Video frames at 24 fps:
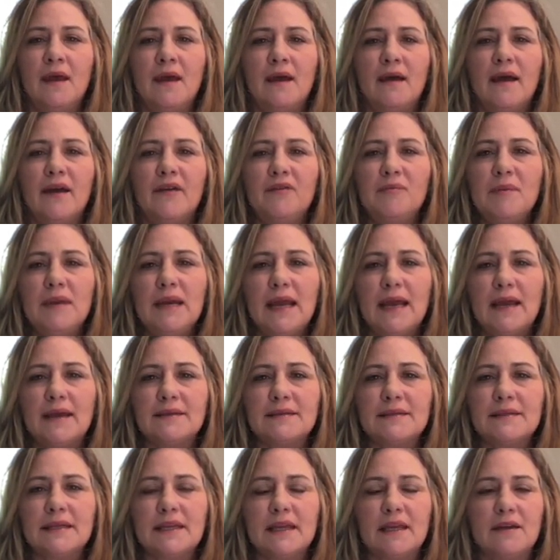I've been
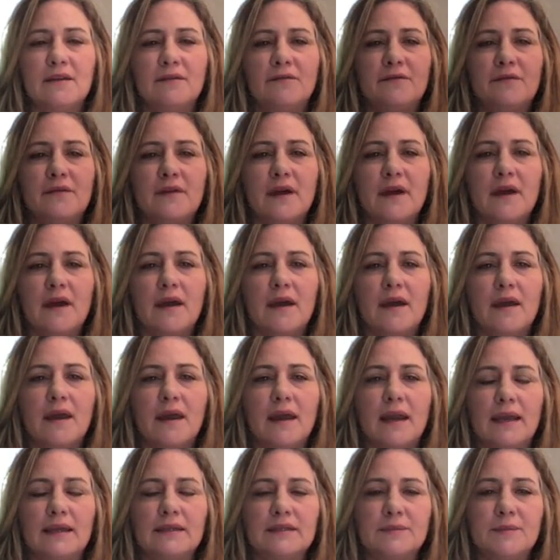asked to give
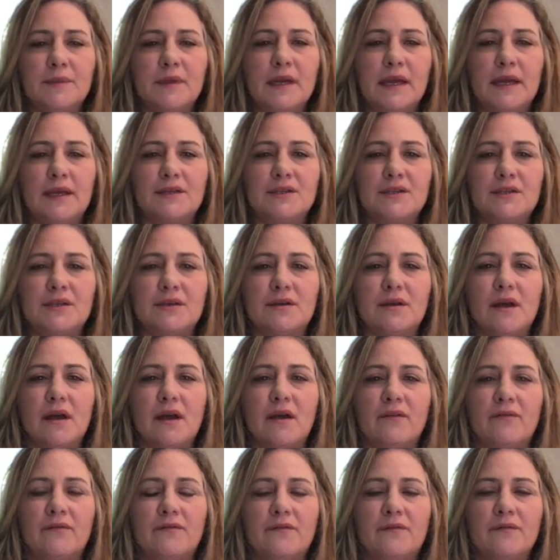an explanation
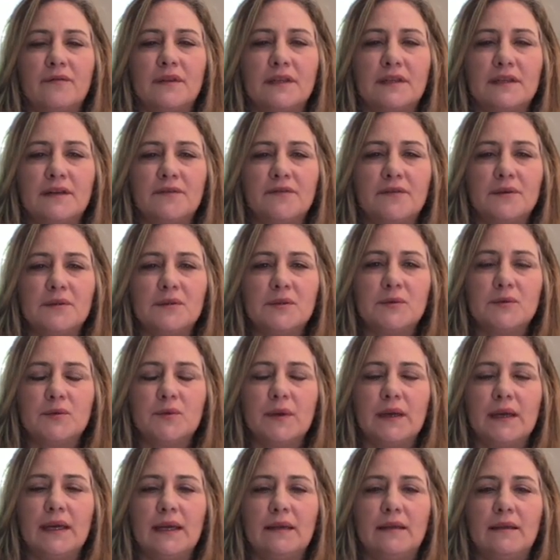of the difference
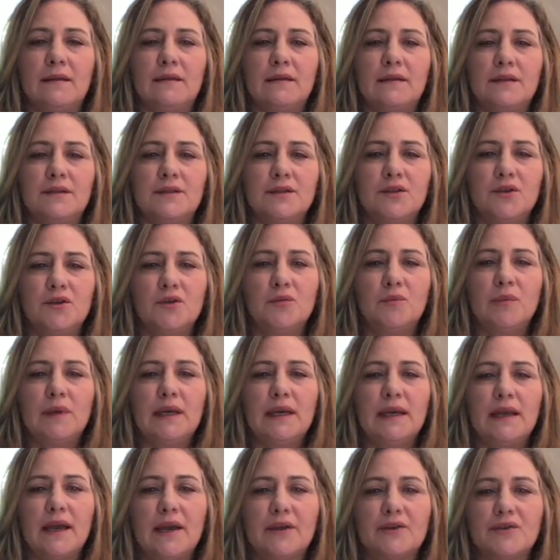between the two
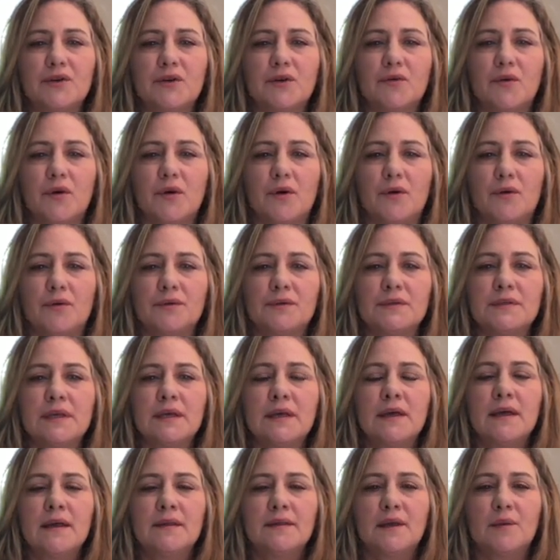pediatric roles,
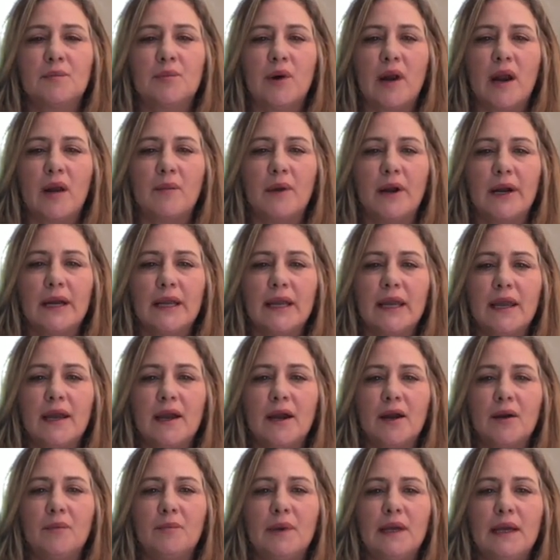the primary
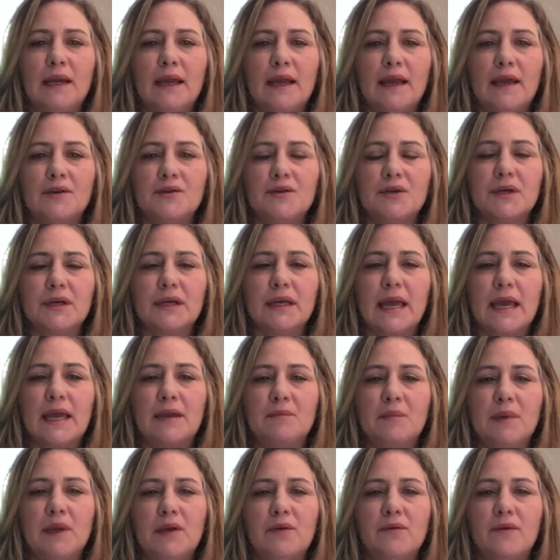care pediatric
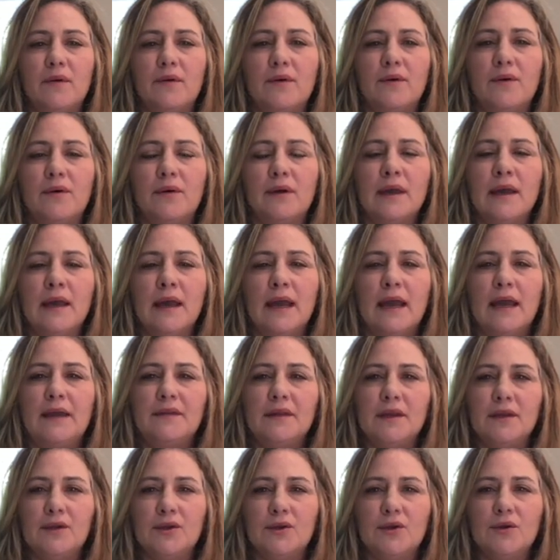NP role and
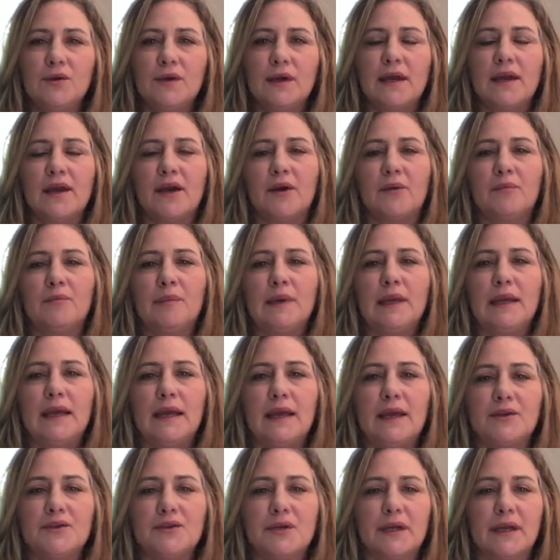the acute care
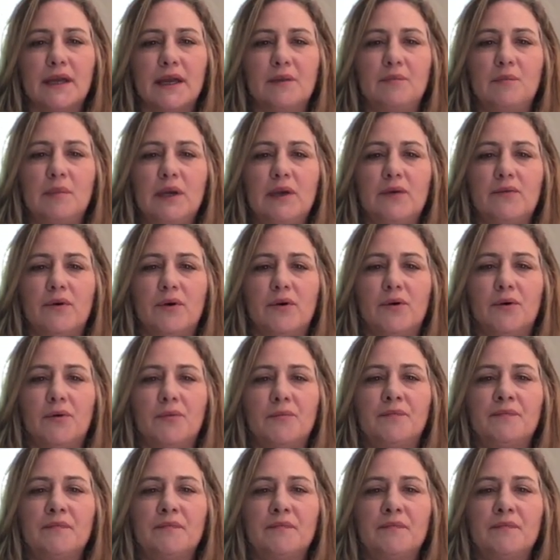pediatric NP role.